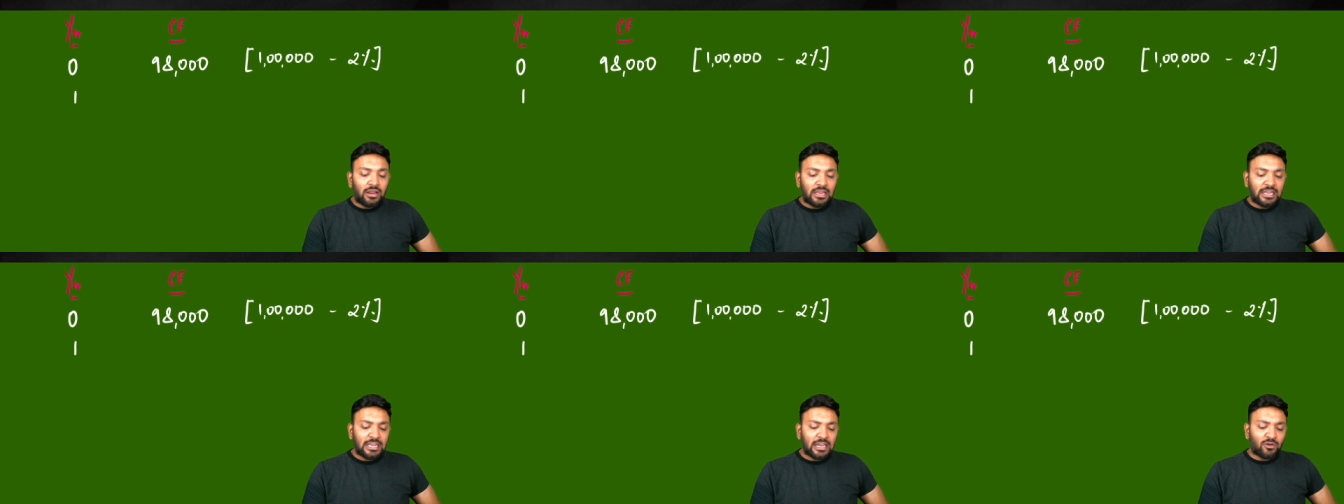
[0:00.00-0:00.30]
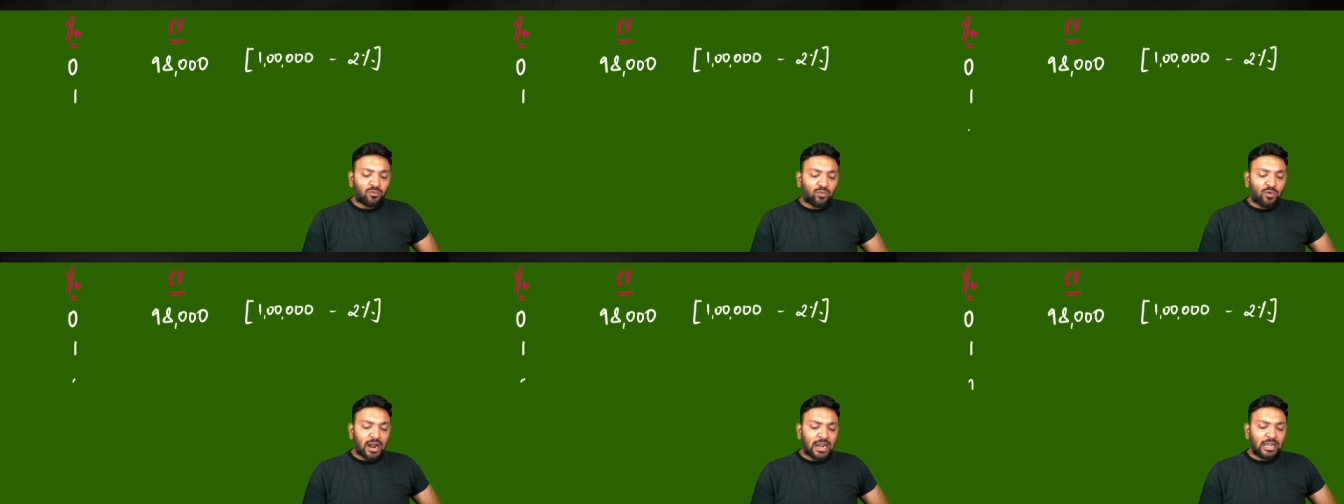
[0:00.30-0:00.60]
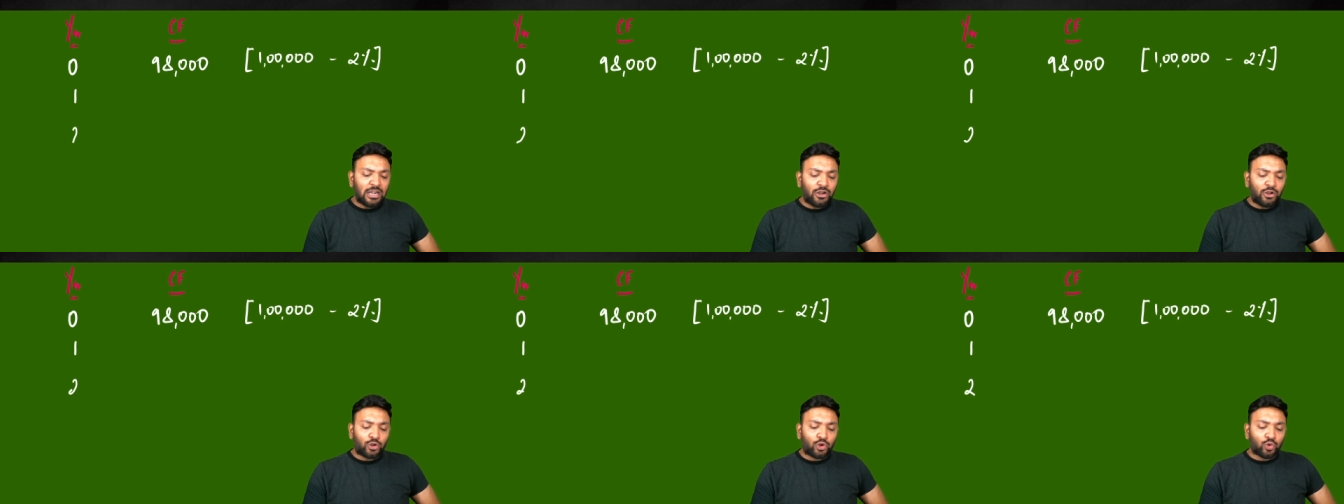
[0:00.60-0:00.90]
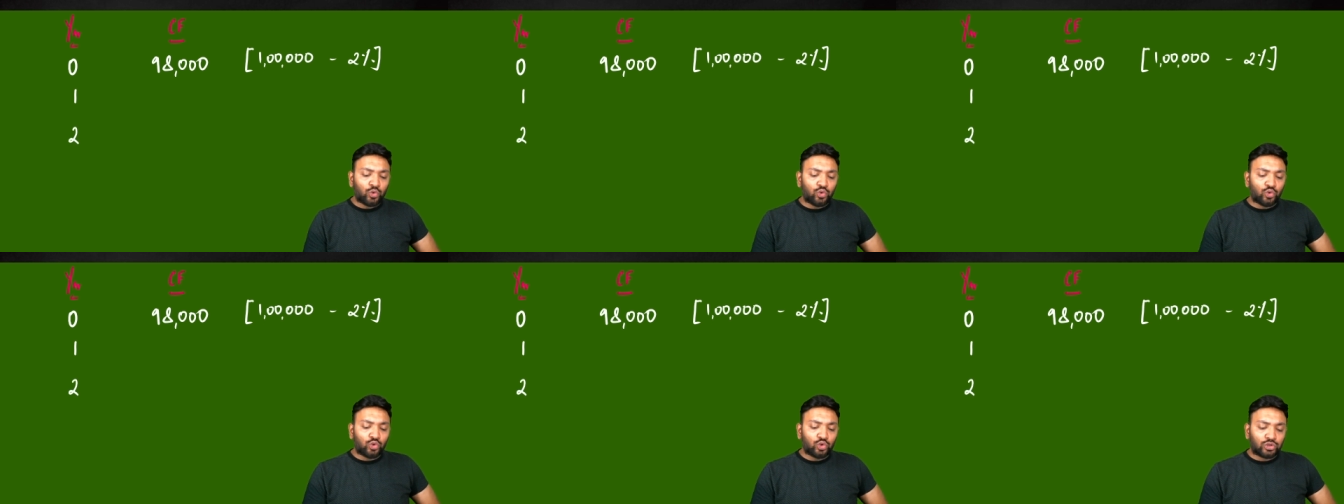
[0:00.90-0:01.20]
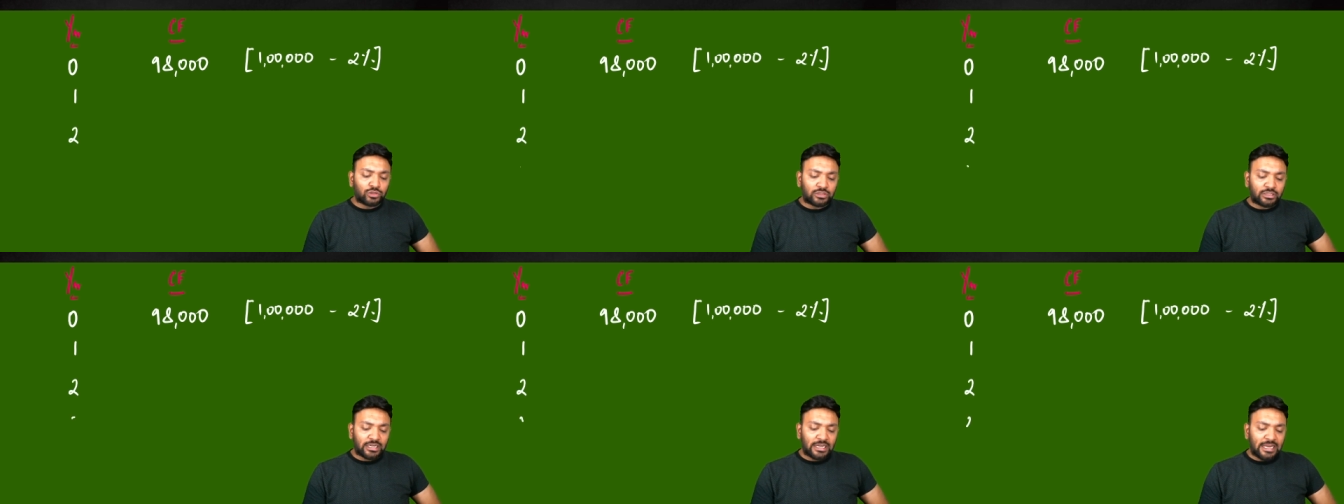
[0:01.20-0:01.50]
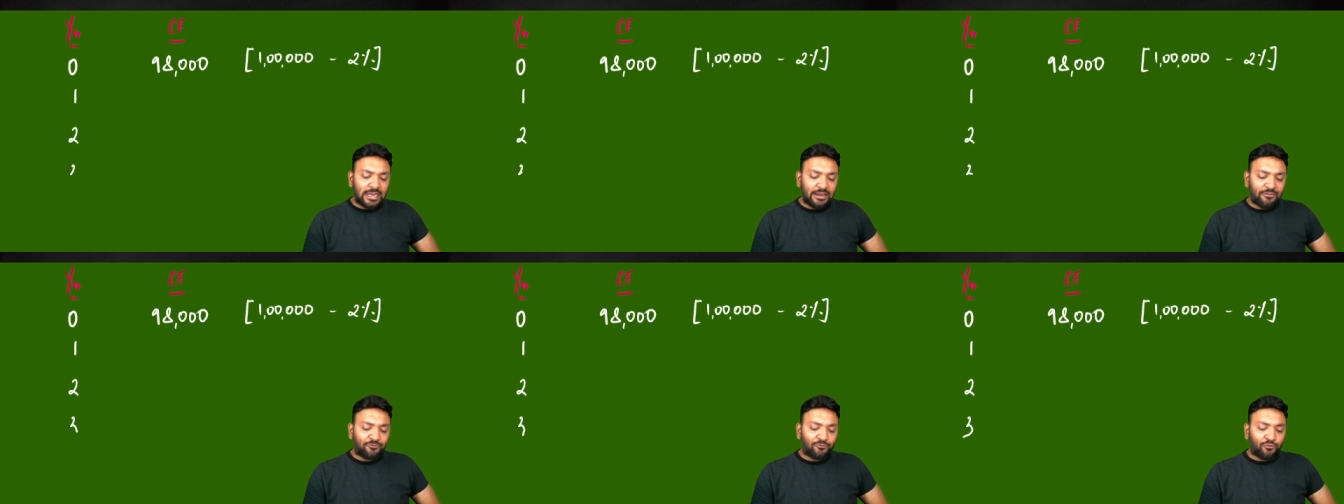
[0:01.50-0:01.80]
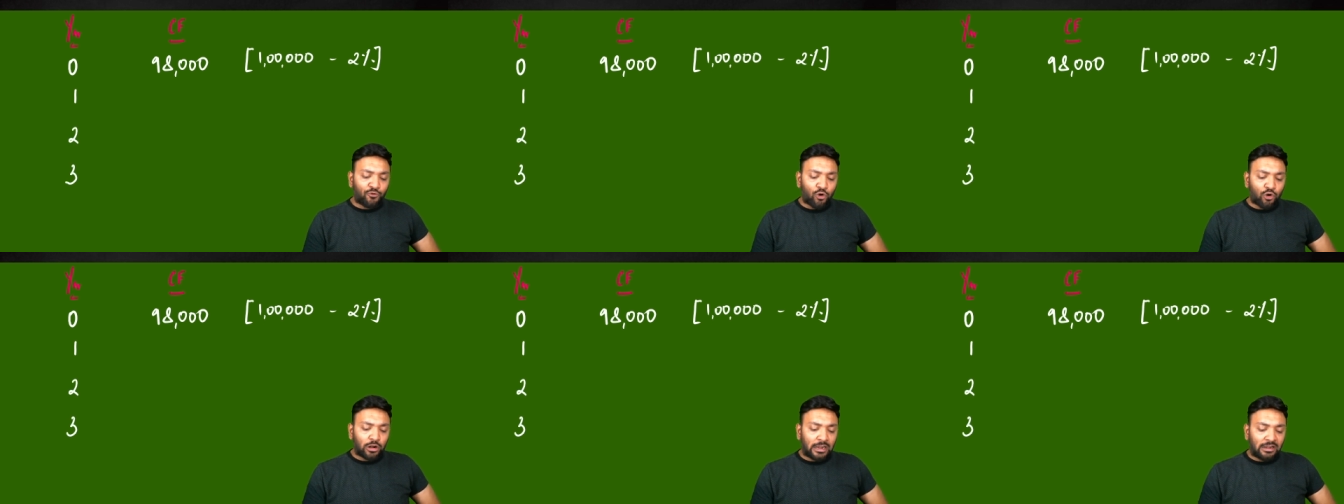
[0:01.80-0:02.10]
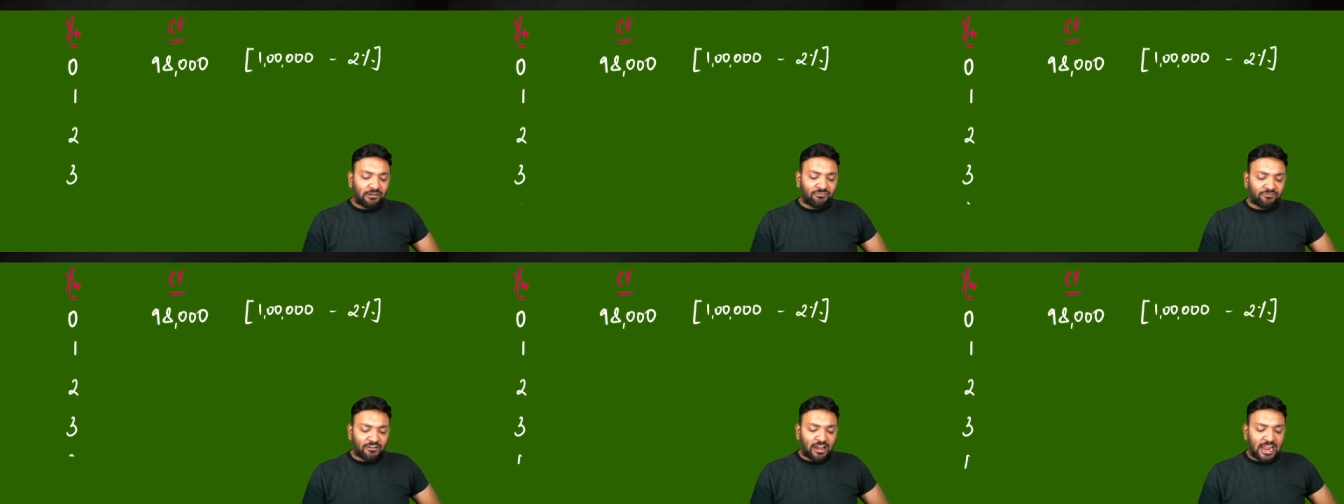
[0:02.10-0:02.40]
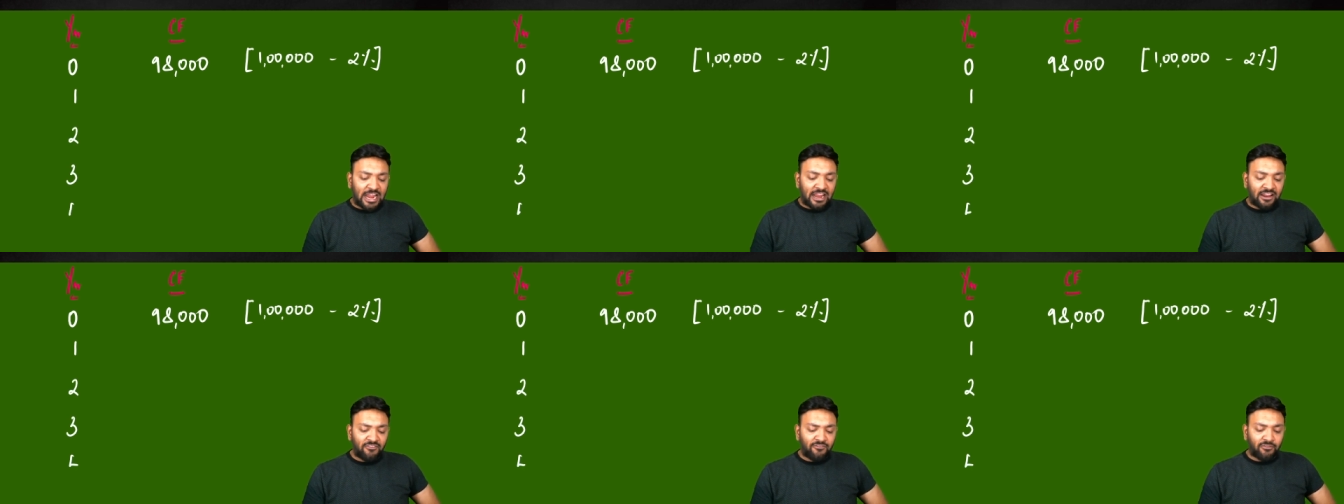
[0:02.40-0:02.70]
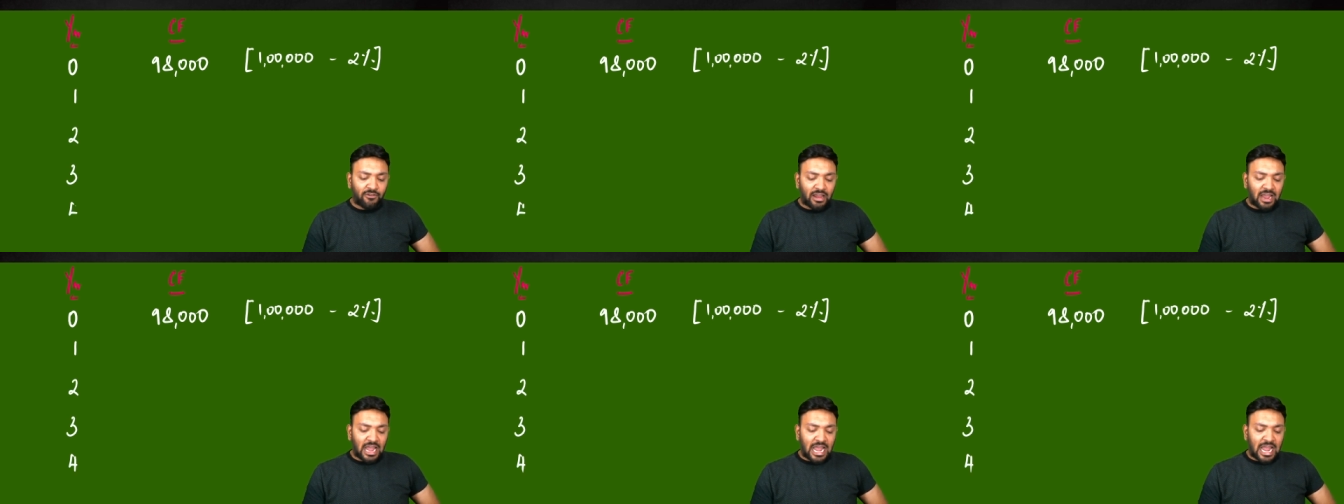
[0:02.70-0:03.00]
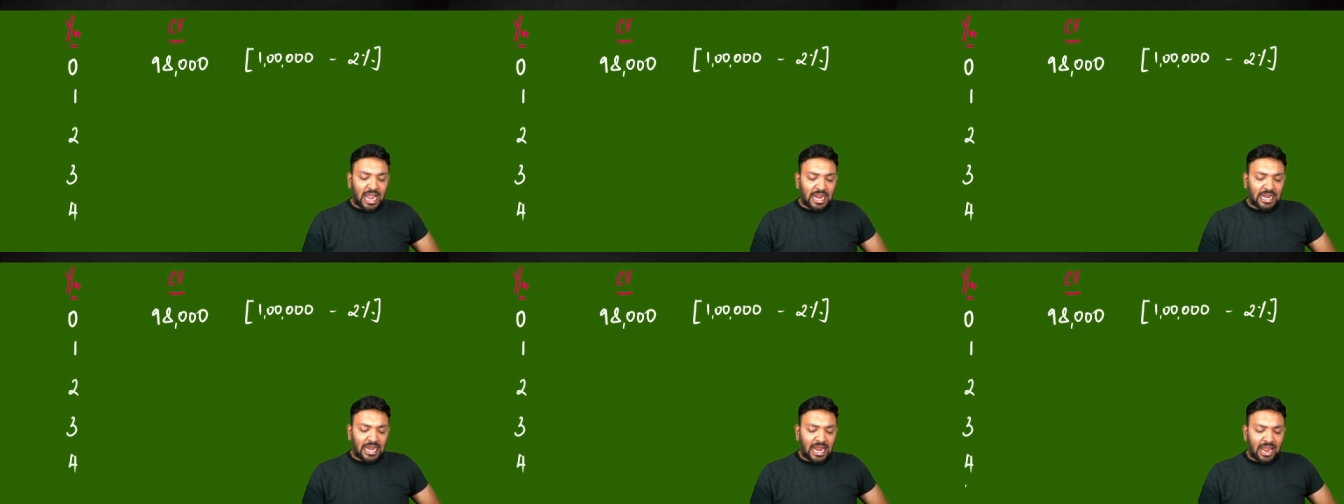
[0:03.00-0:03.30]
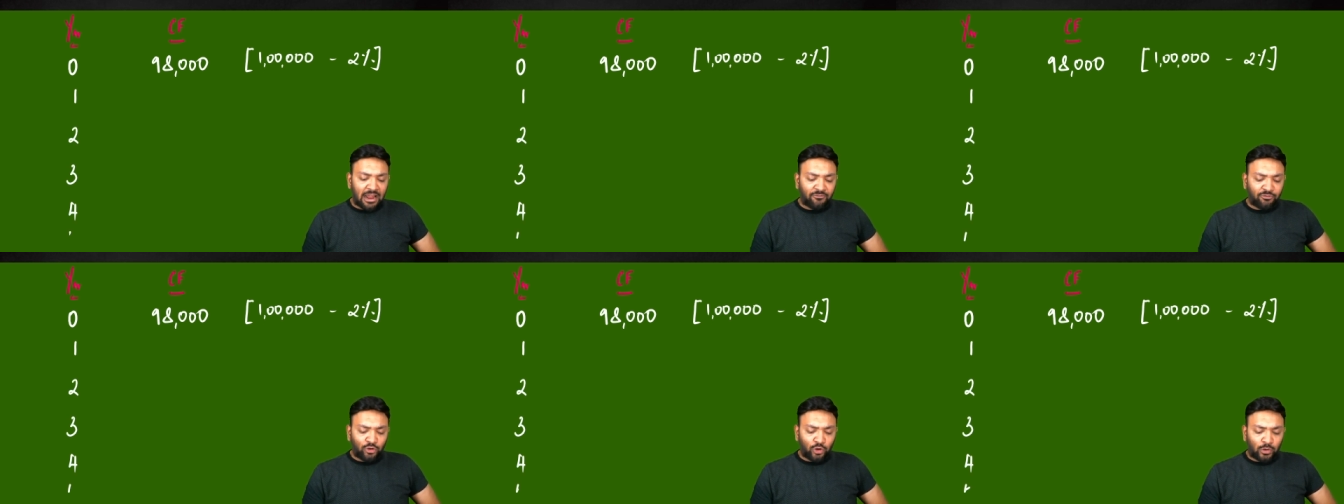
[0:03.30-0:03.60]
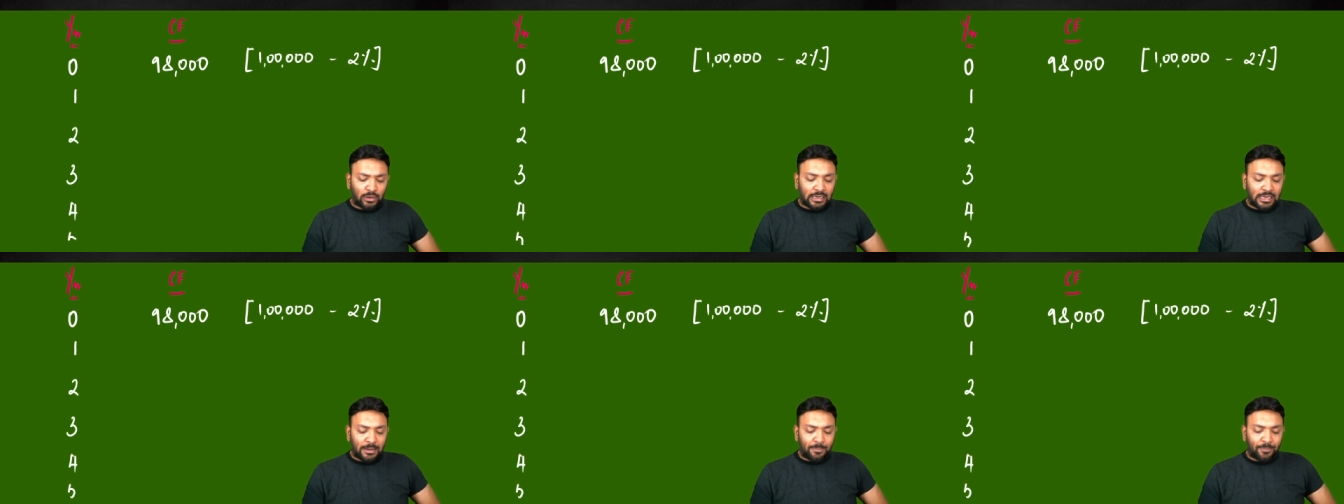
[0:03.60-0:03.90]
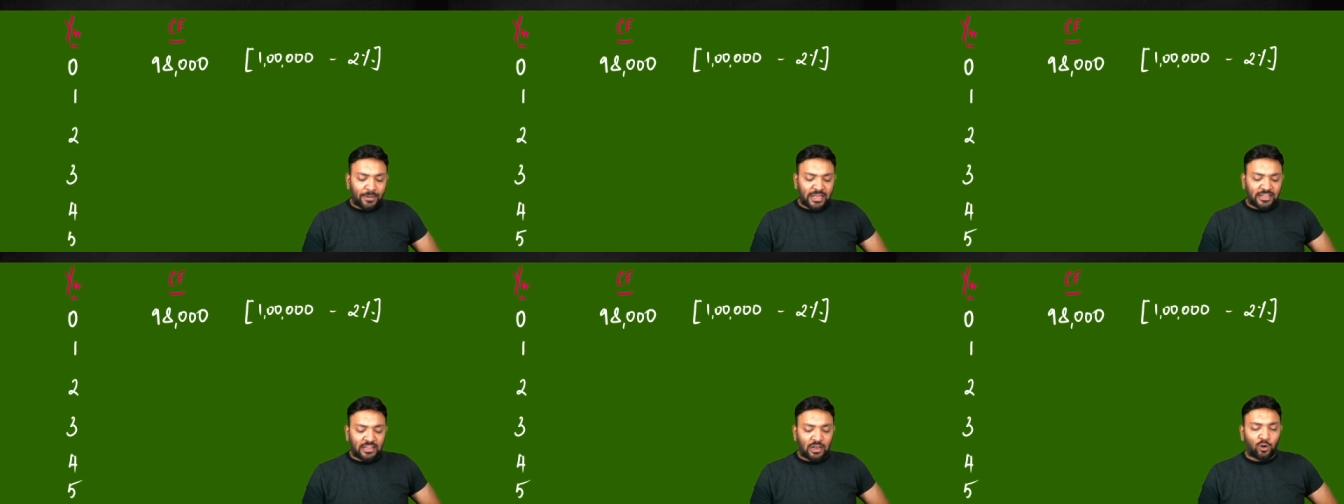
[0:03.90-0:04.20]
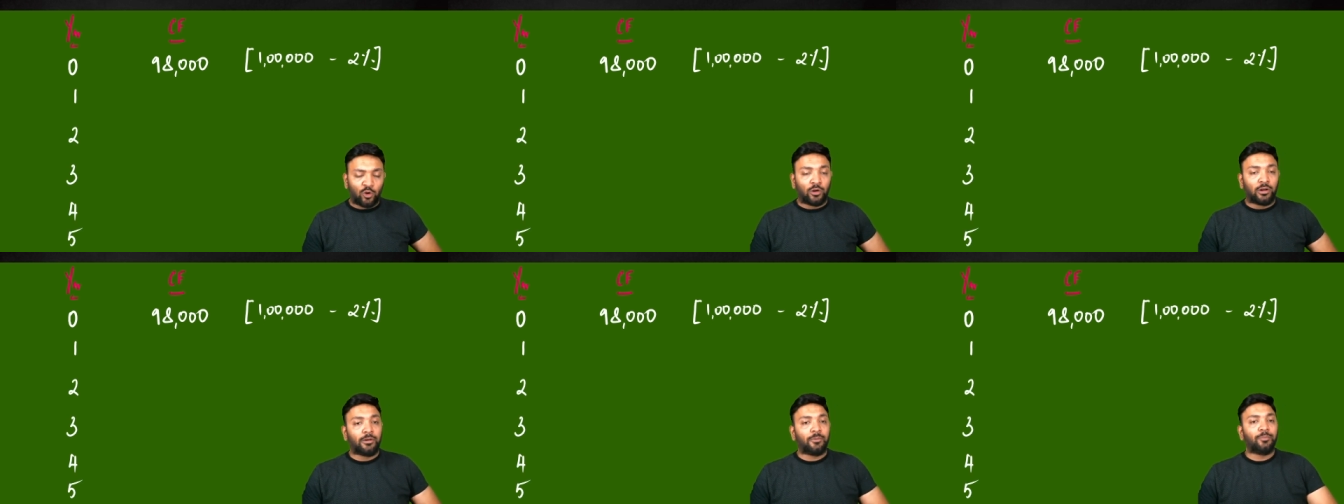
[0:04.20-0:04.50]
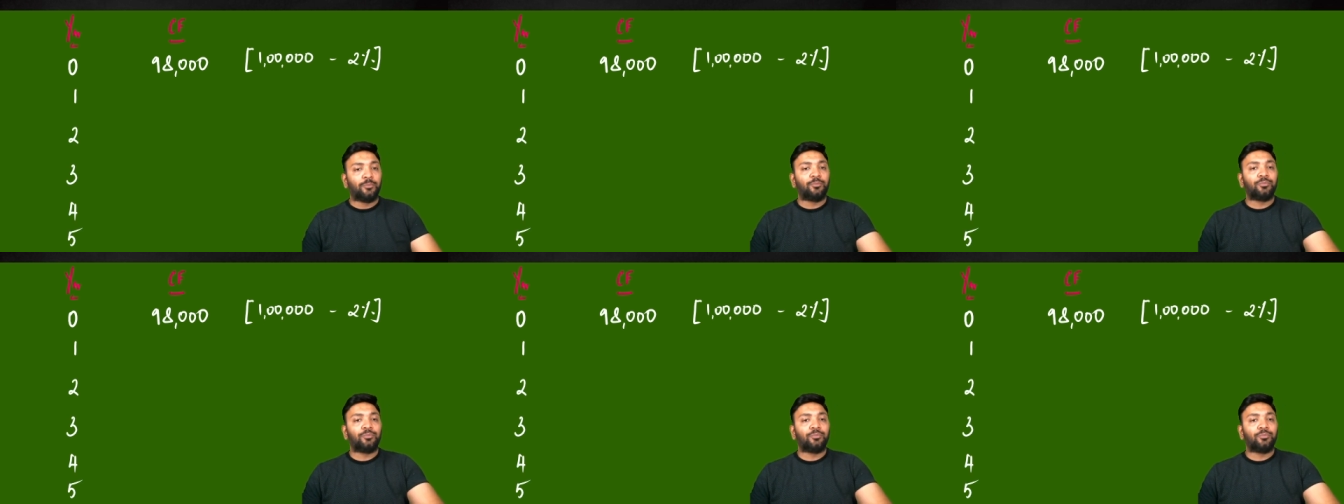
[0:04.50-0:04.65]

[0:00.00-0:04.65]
Year 1, 2, 3, 4 and 5, I'll have to repay the loan.